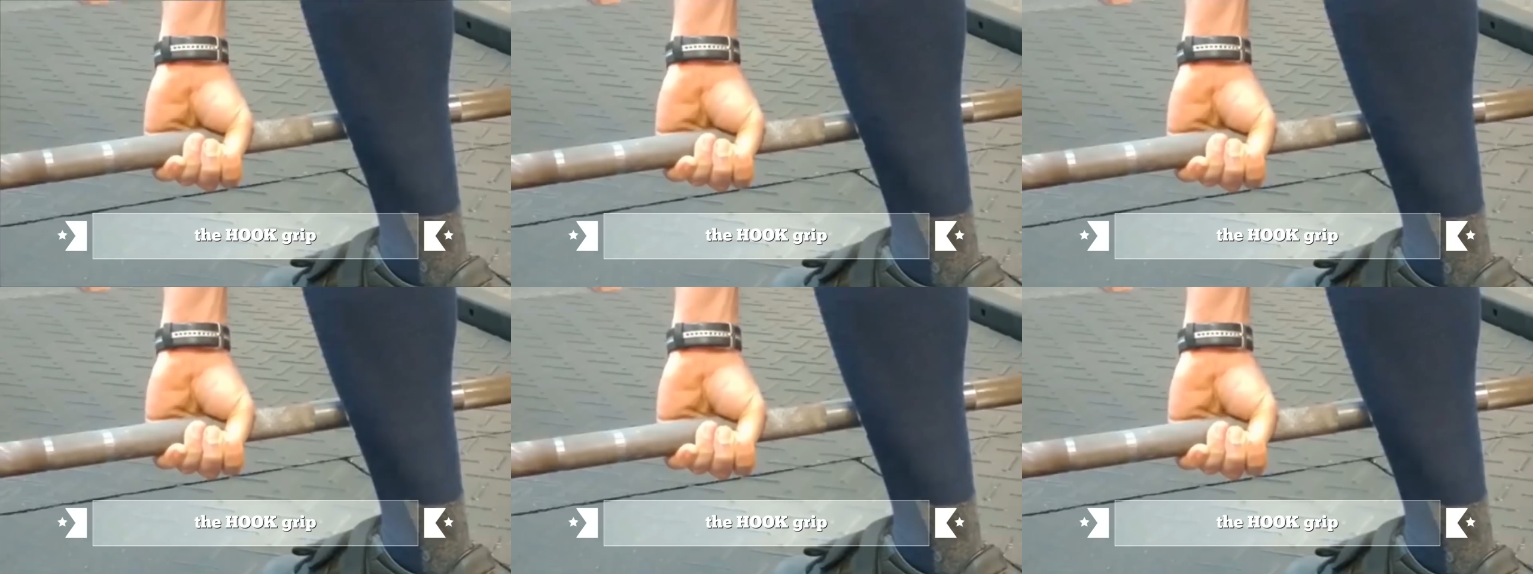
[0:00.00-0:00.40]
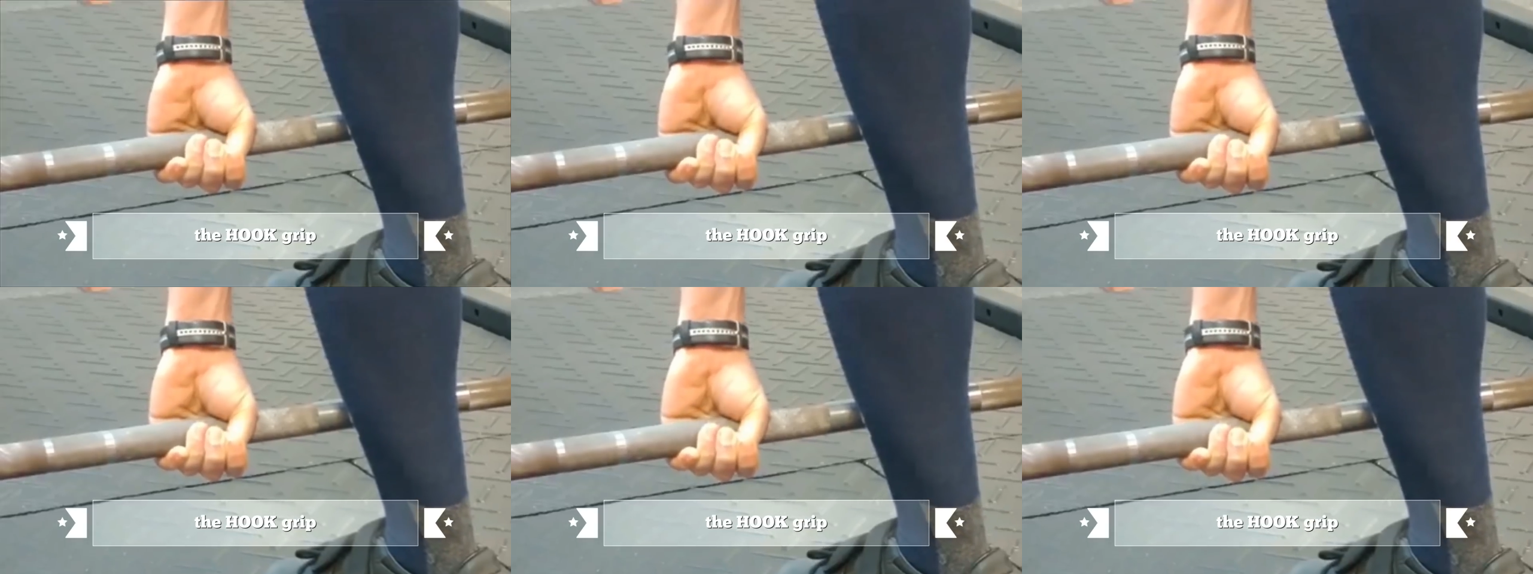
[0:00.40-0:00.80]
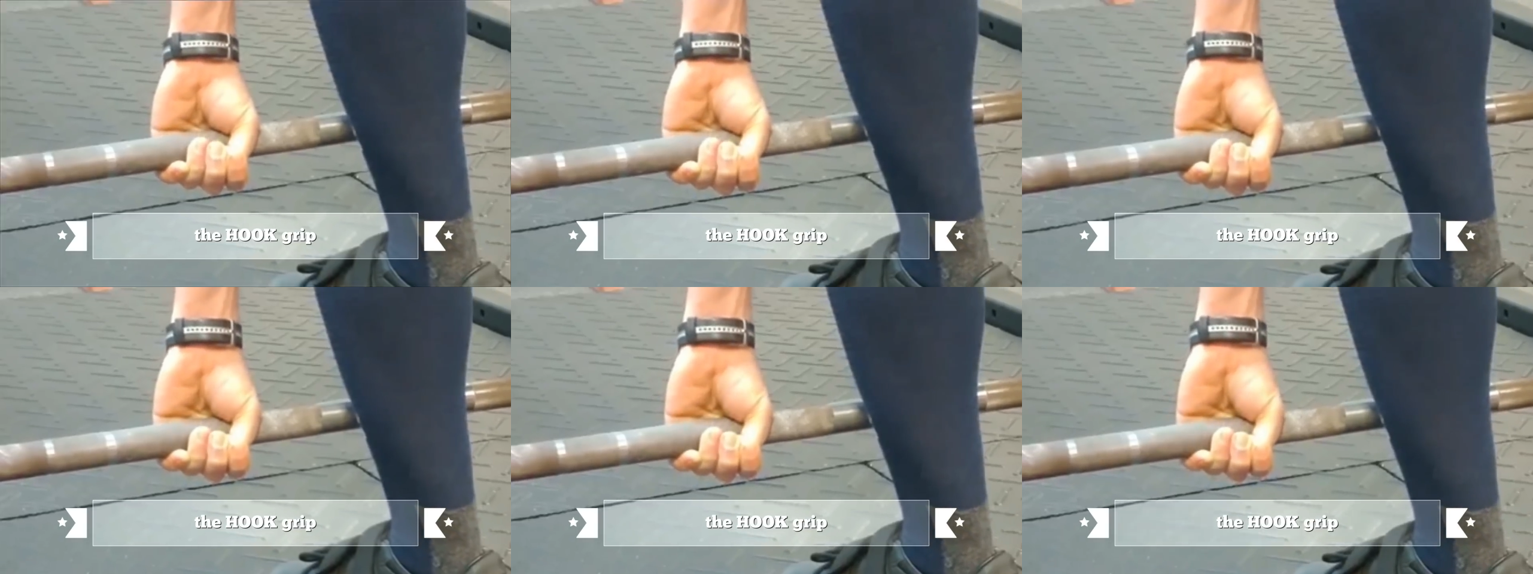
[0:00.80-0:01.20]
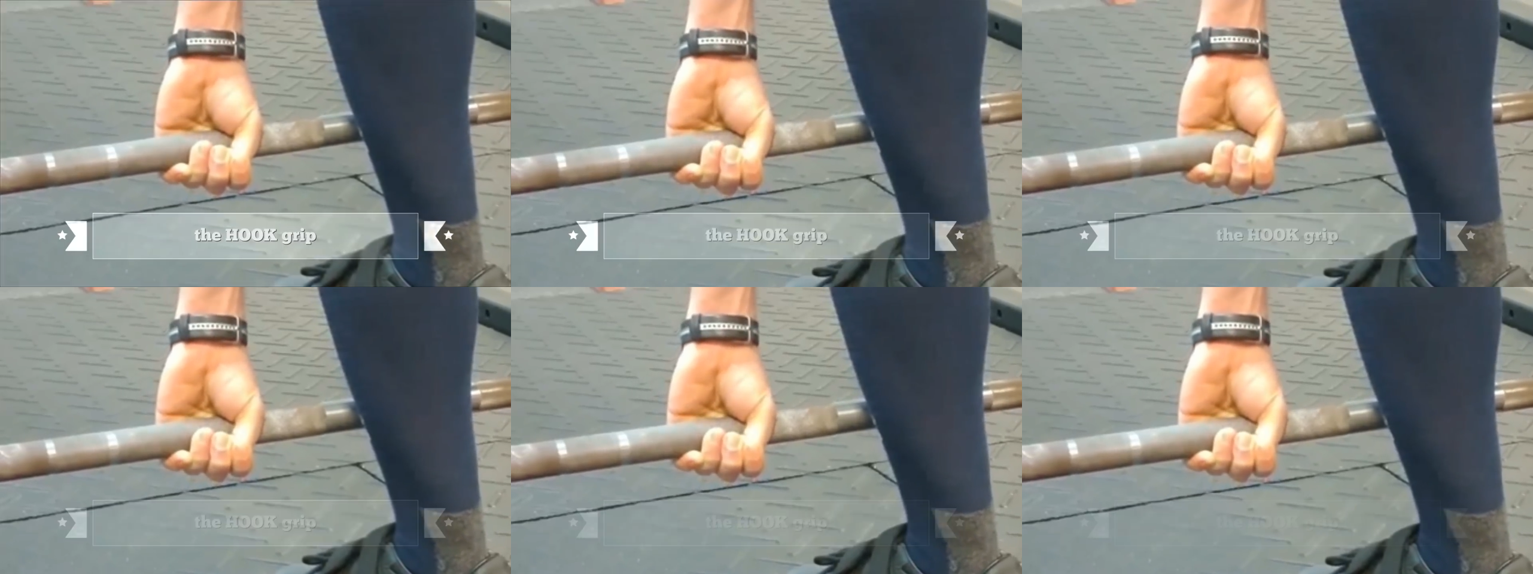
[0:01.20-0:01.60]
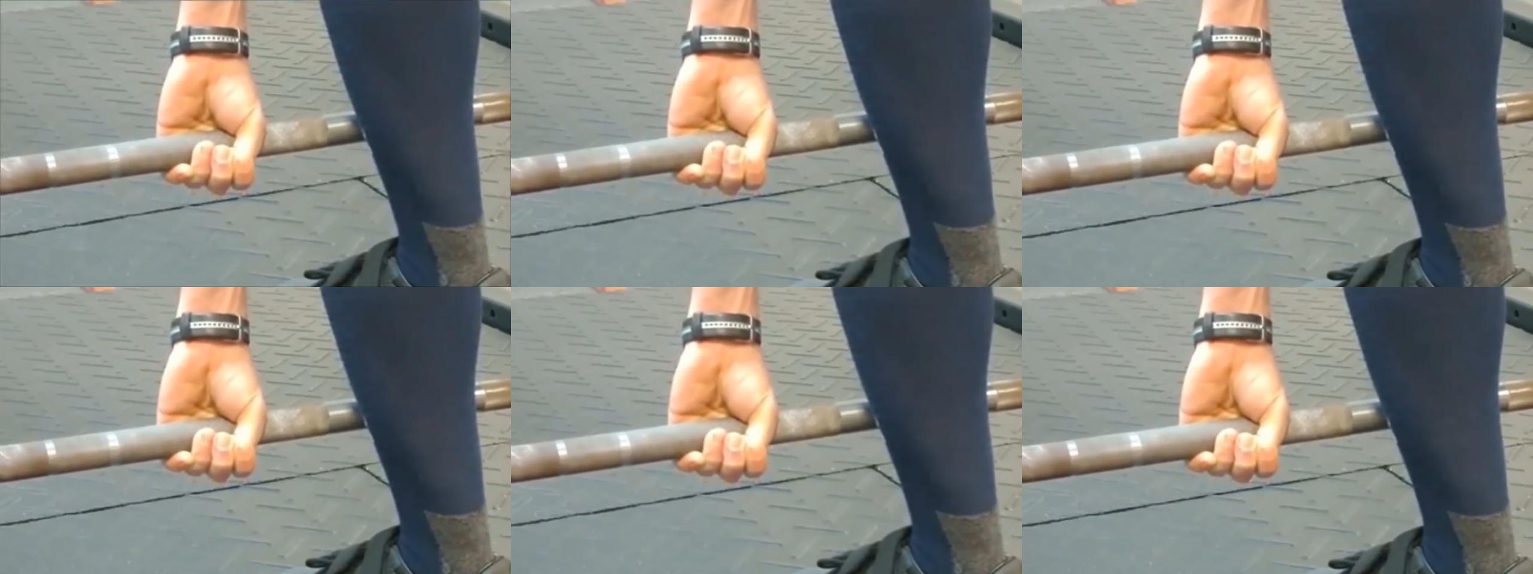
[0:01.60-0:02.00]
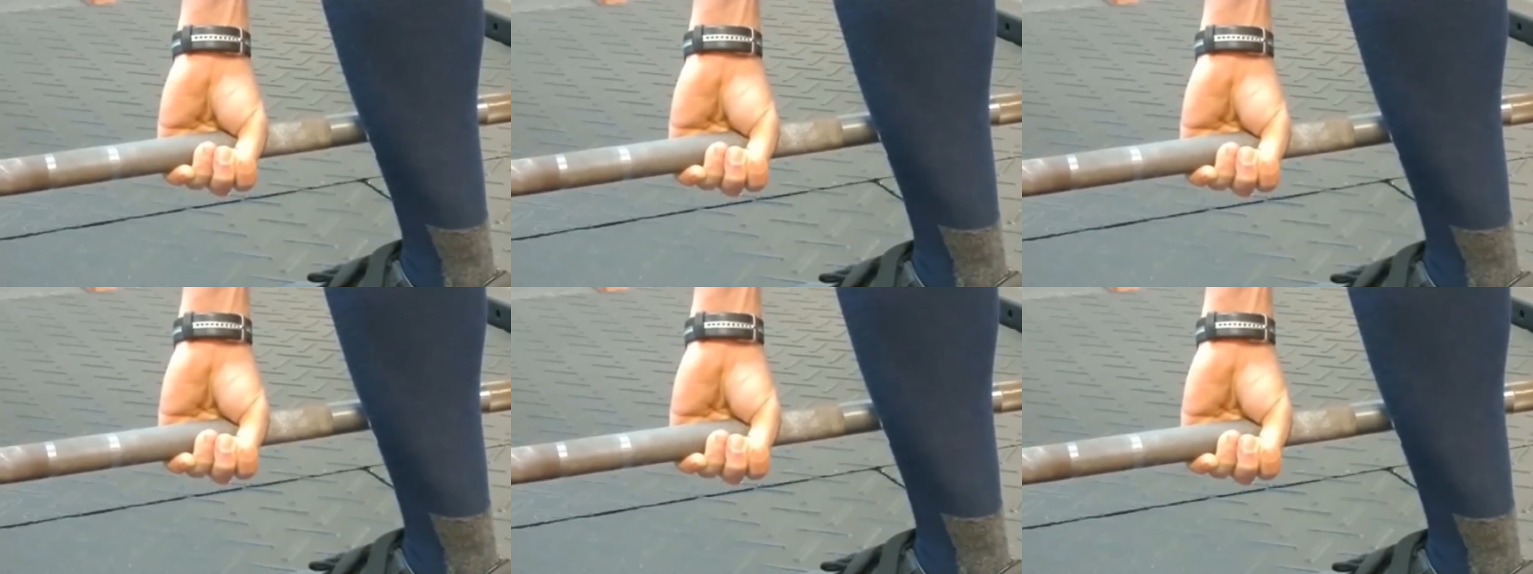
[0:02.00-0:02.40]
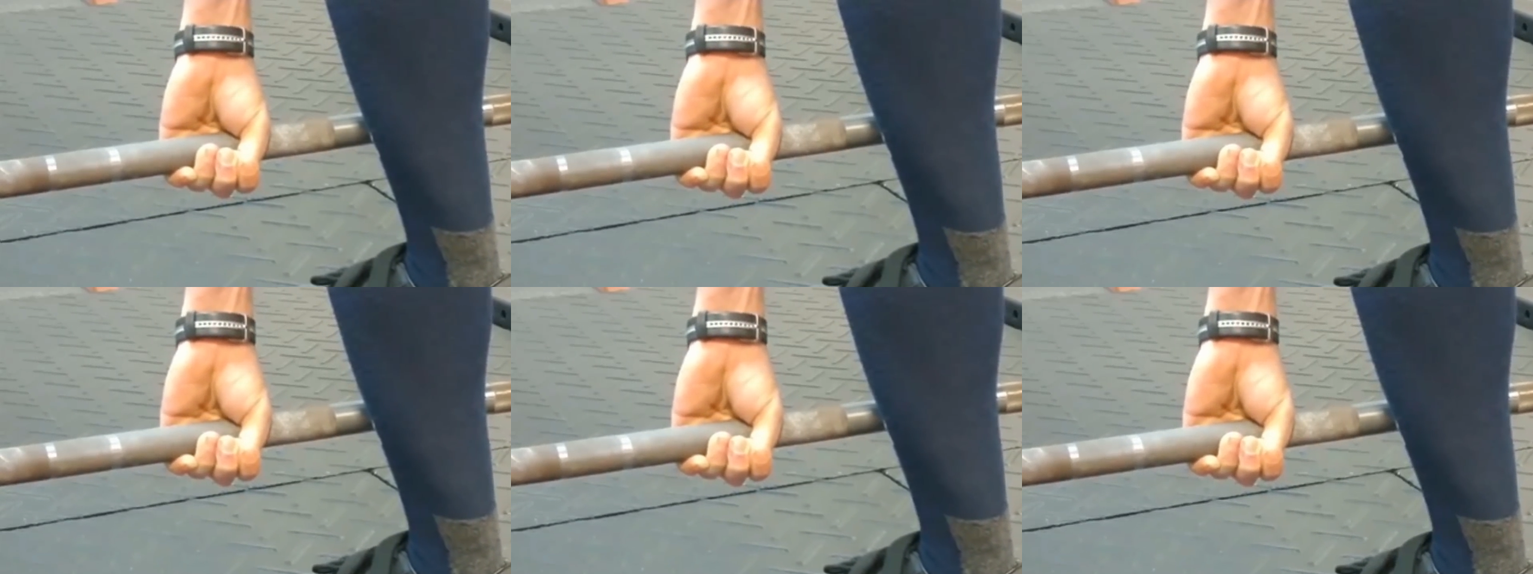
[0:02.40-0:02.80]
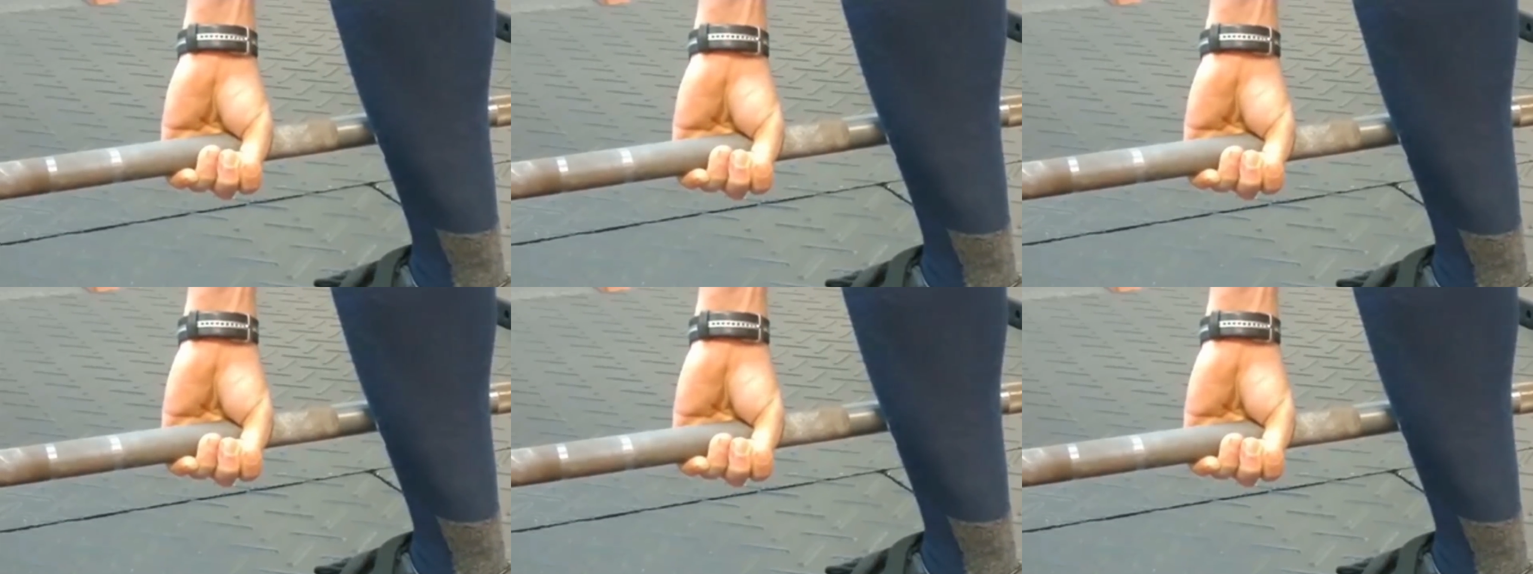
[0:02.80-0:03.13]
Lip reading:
(no speaker visible)